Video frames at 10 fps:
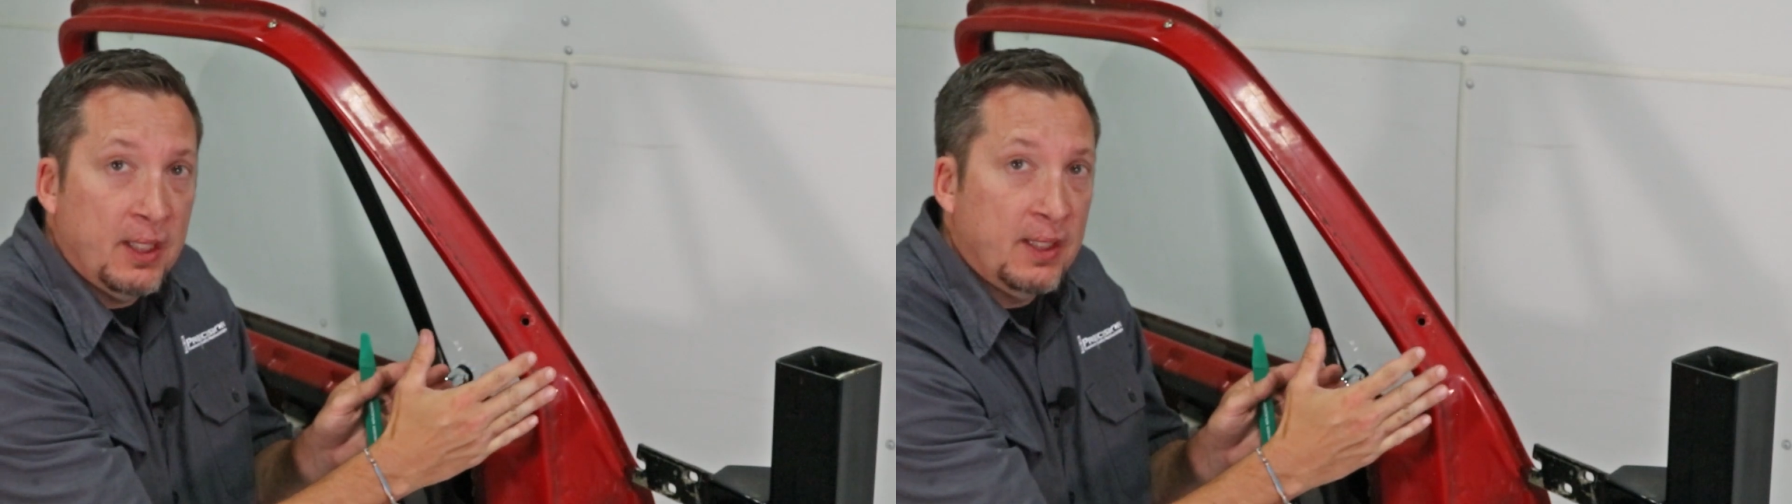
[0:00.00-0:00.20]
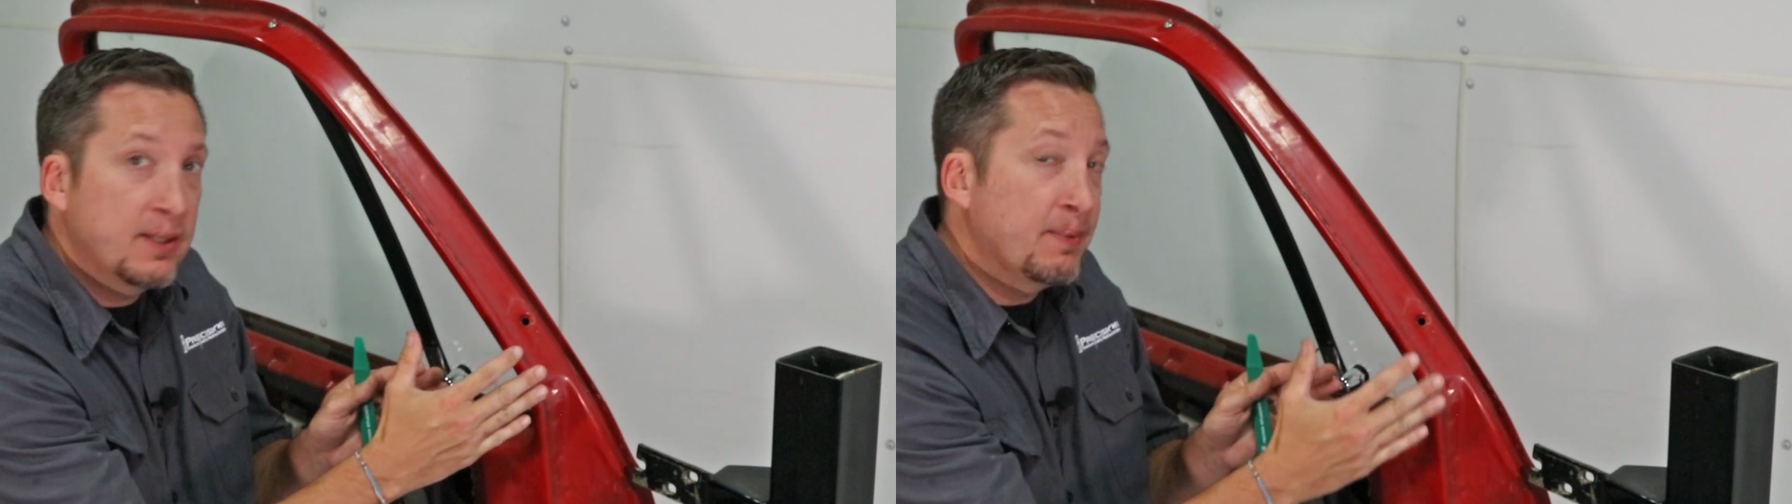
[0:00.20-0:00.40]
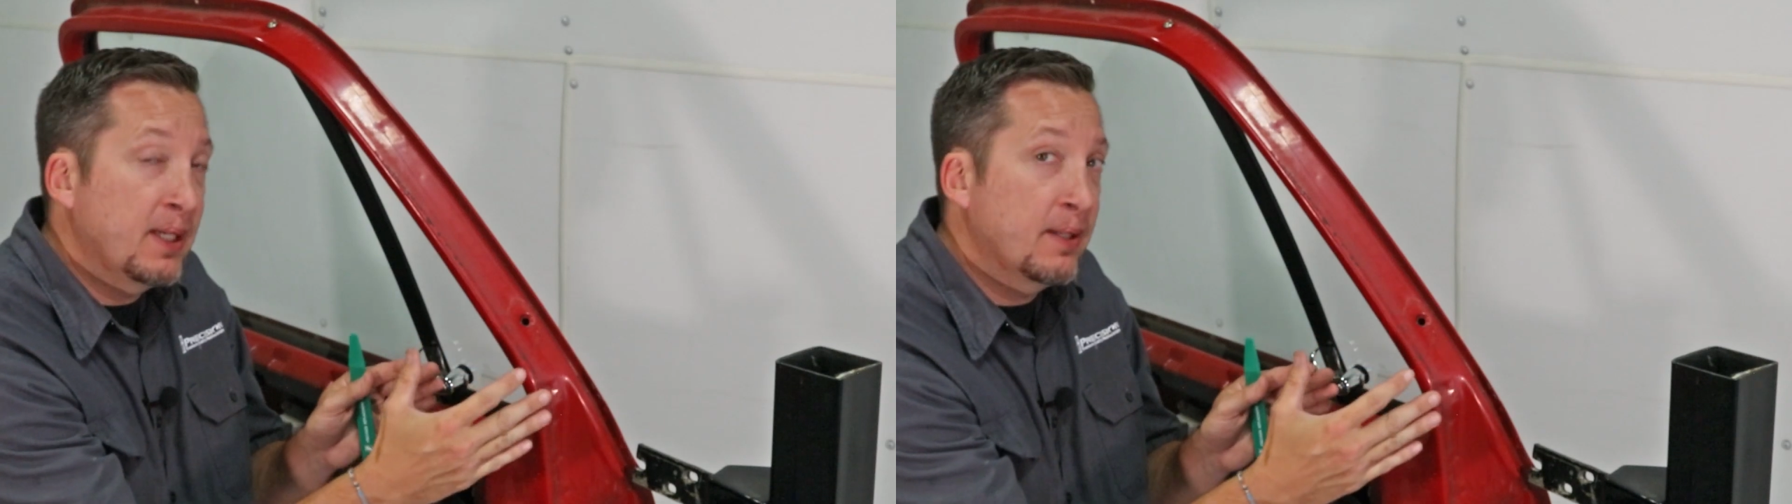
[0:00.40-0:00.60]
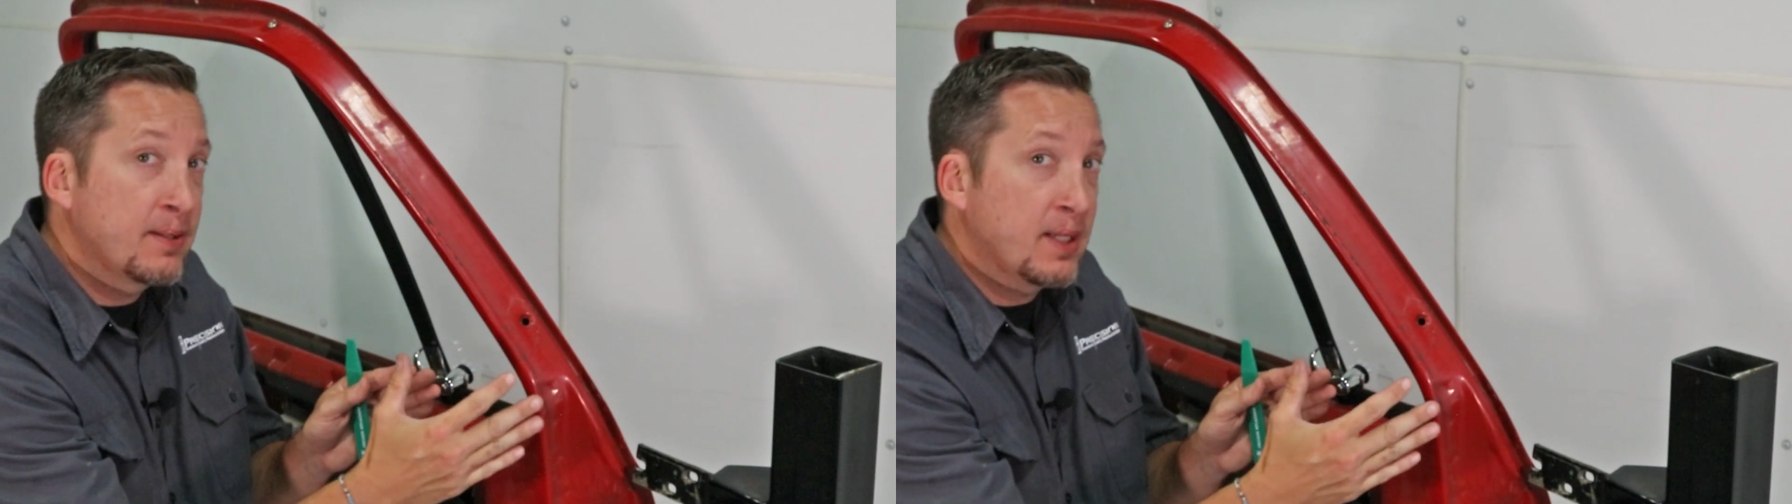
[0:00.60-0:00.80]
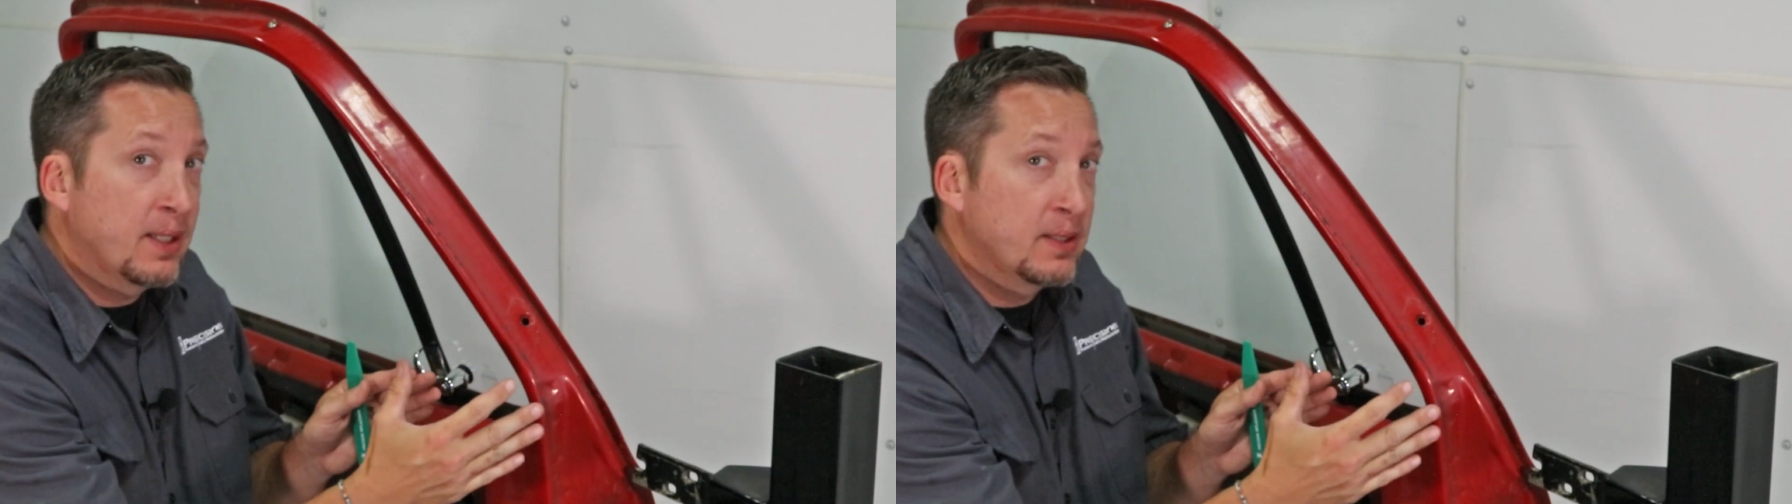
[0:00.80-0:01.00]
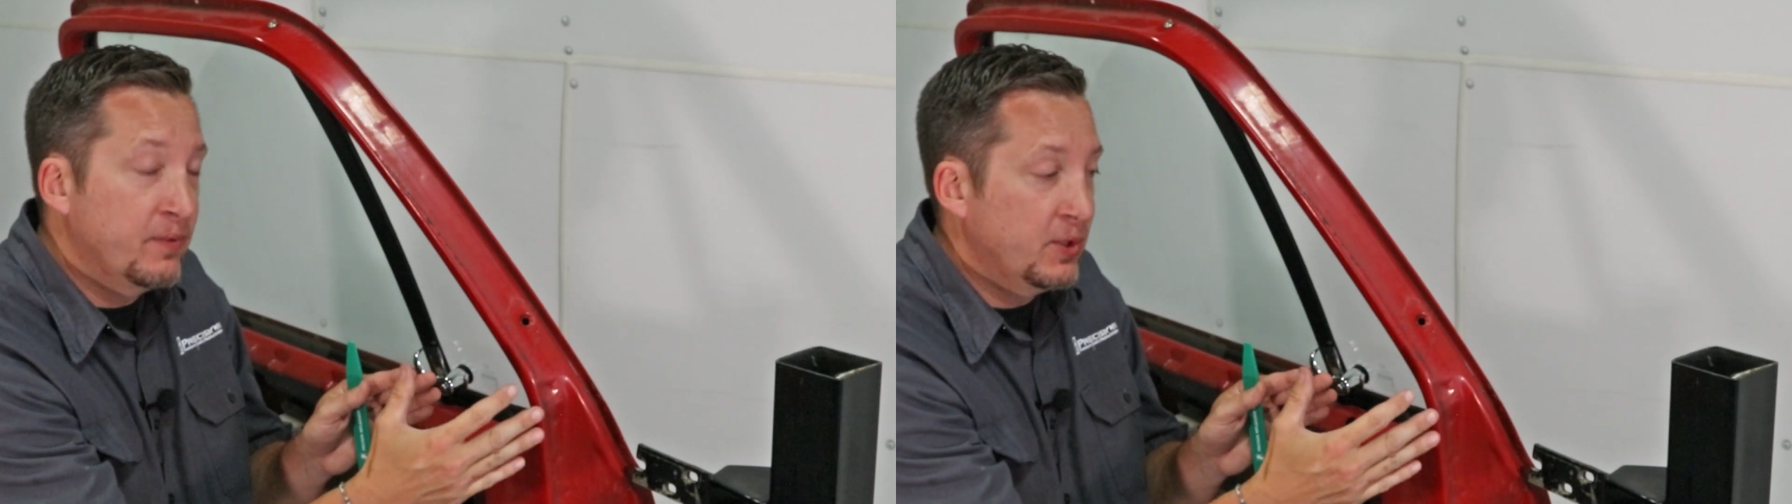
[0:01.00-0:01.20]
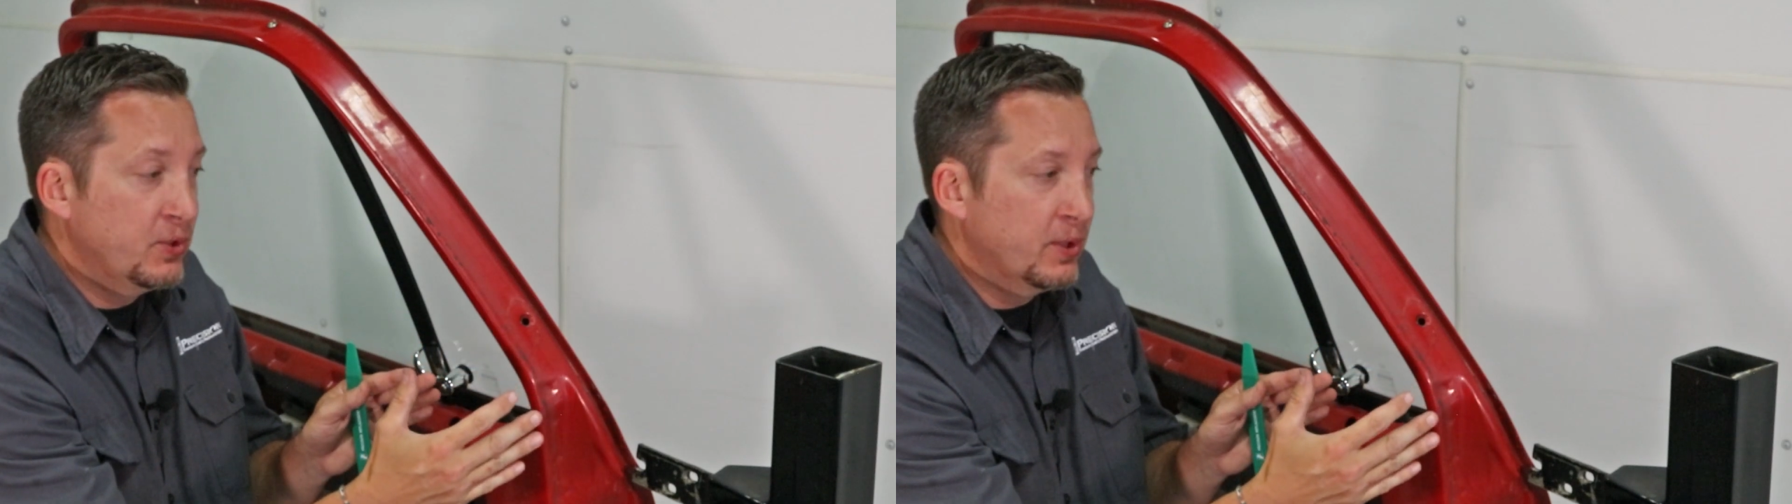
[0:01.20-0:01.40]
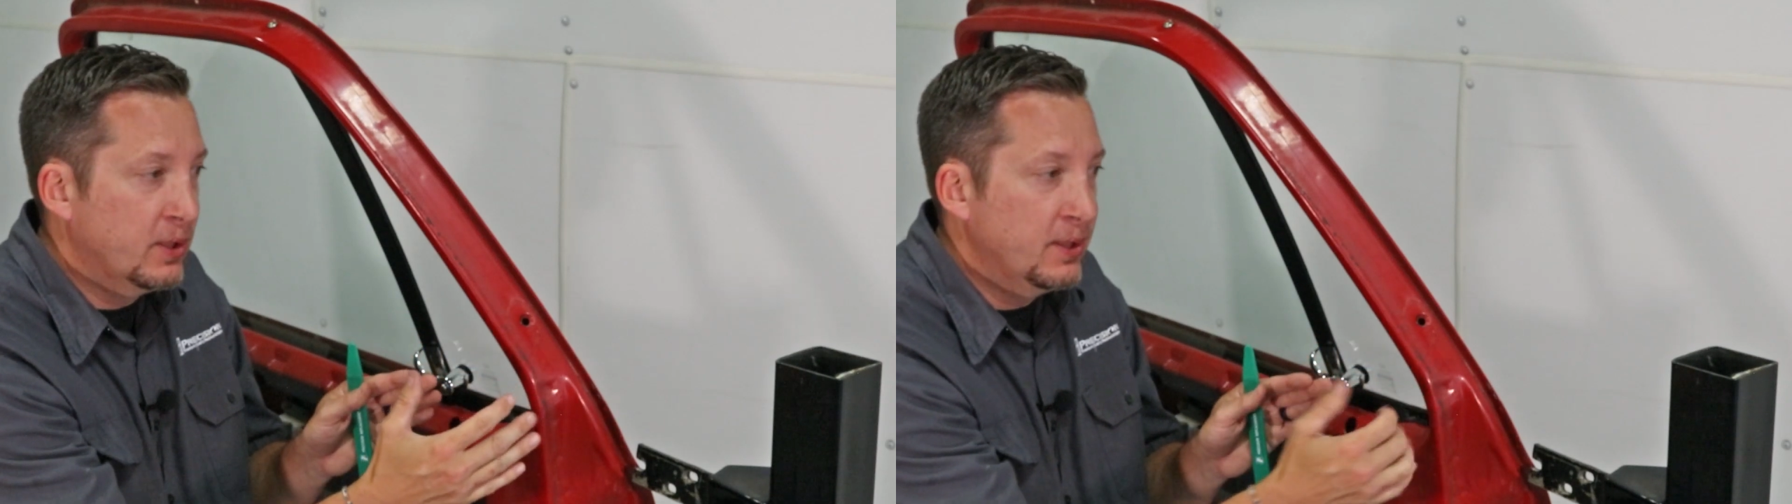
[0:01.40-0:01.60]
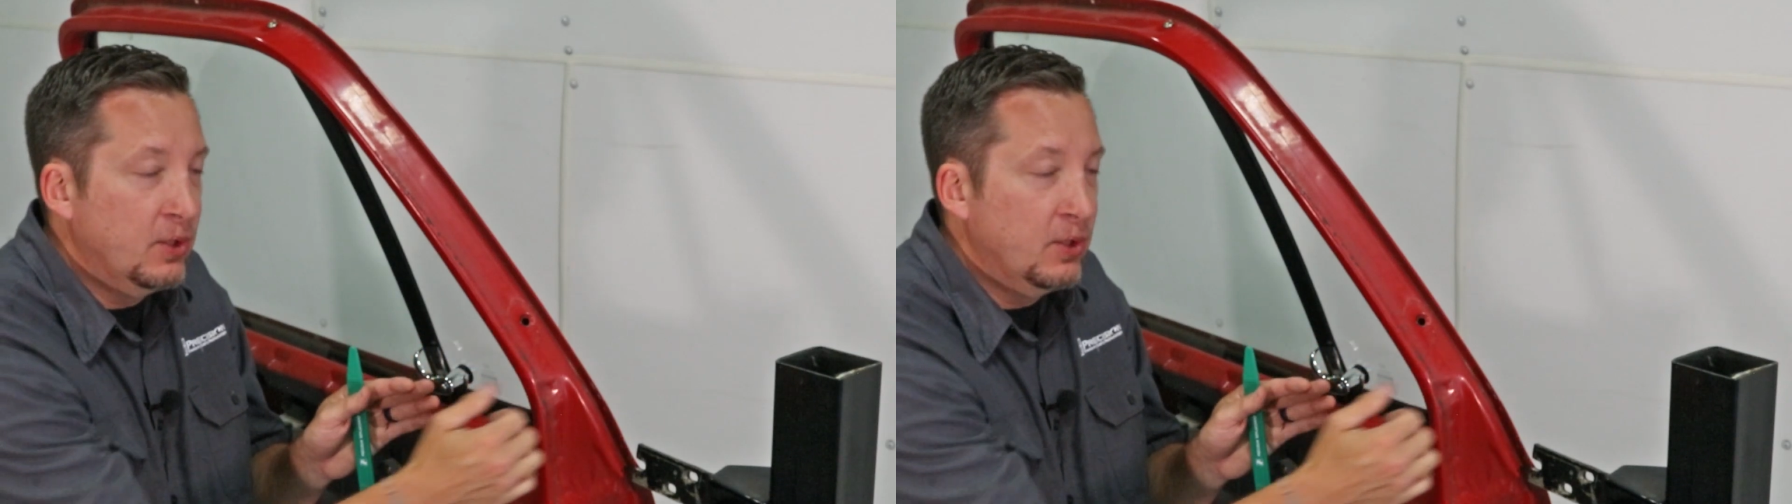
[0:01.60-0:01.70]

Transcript: and then depending on the size of your drill,